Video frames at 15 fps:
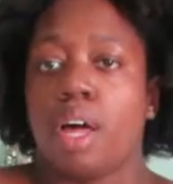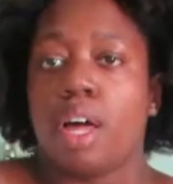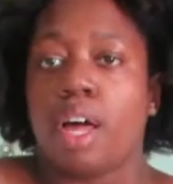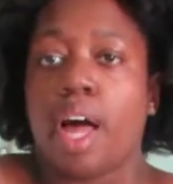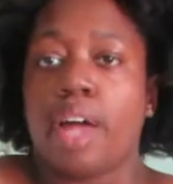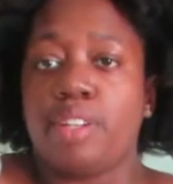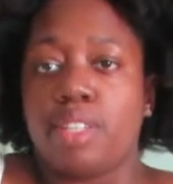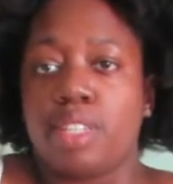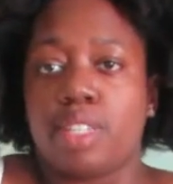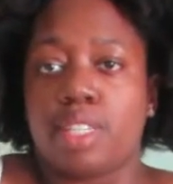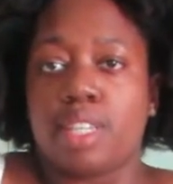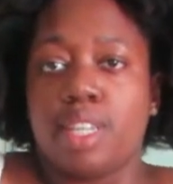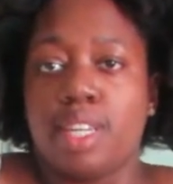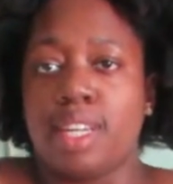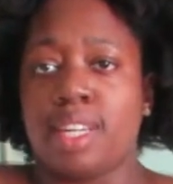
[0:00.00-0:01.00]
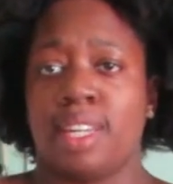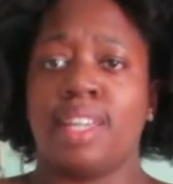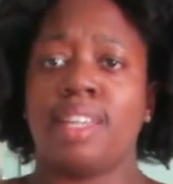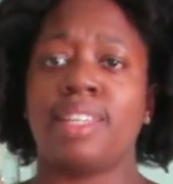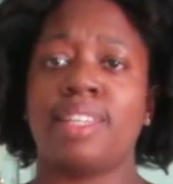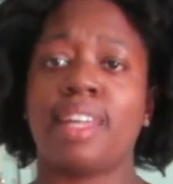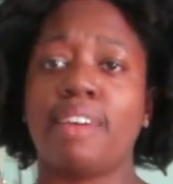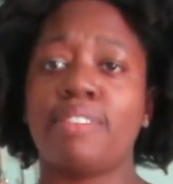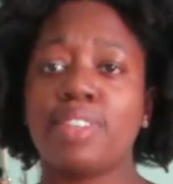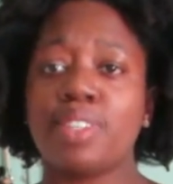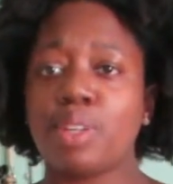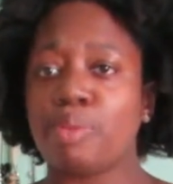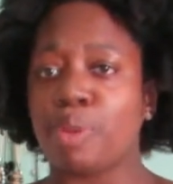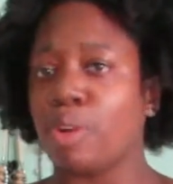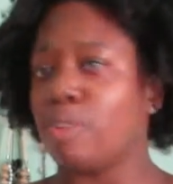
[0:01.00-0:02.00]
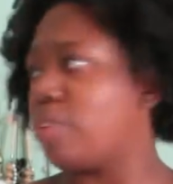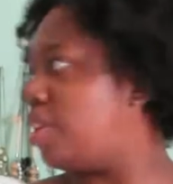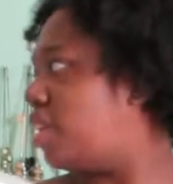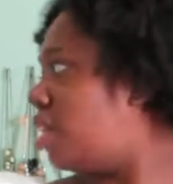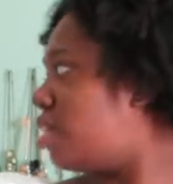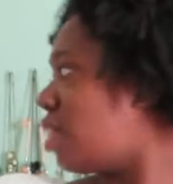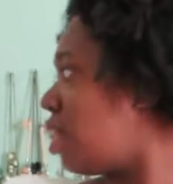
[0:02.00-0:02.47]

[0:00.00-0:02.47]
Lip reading: I feel so beautiful in this.